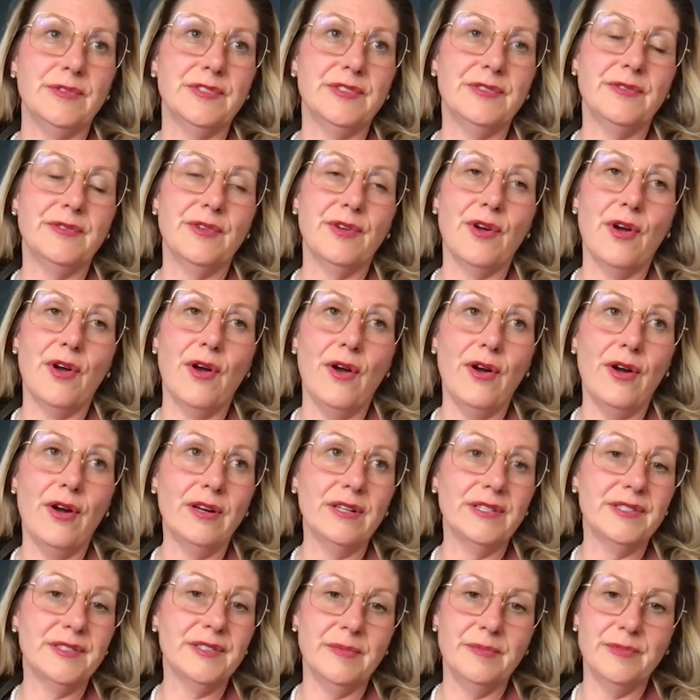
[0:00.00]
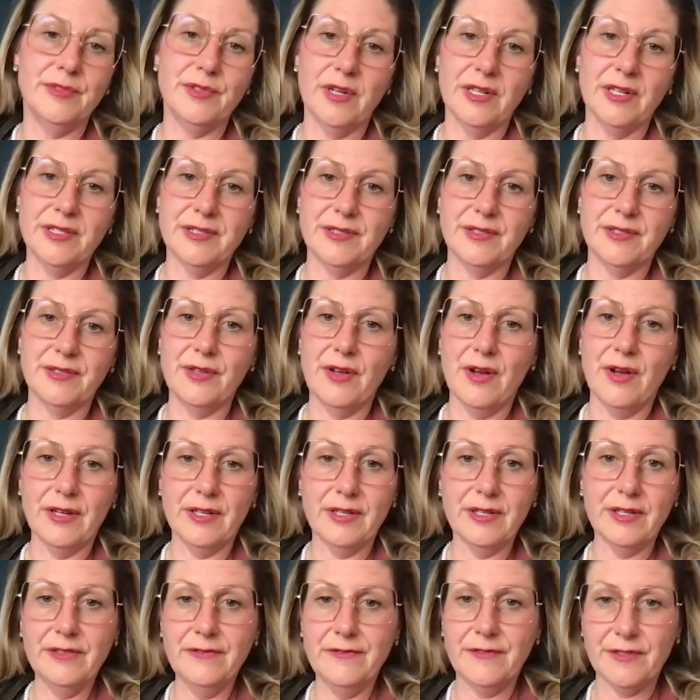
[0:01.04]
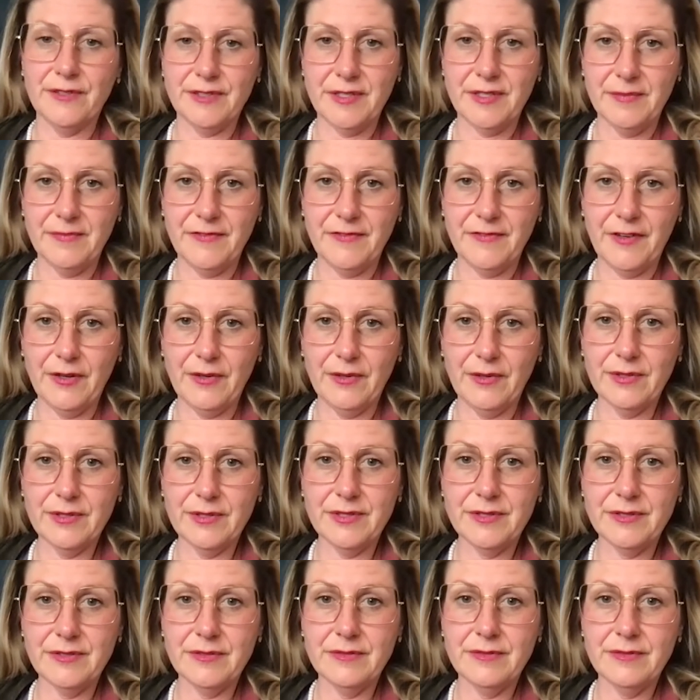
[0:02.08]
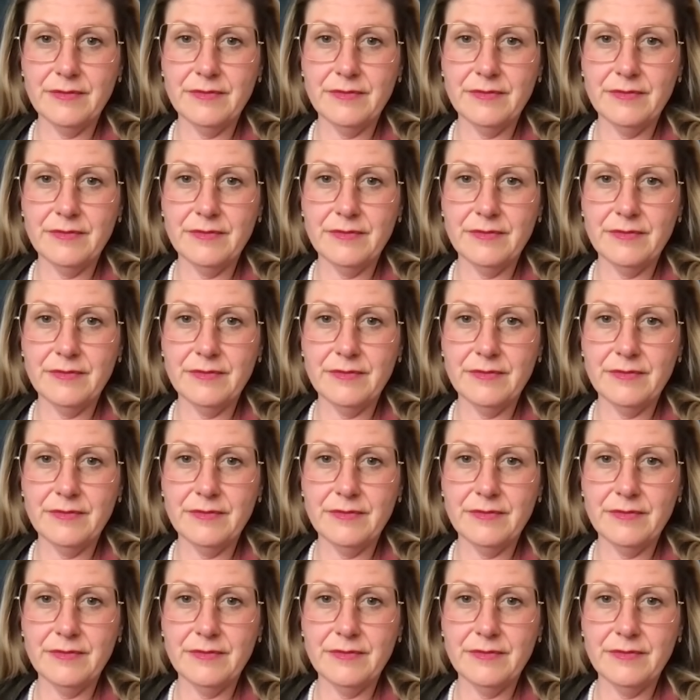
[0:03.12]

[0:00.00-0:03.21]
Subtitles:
So there are some drugs that are not good for some folks.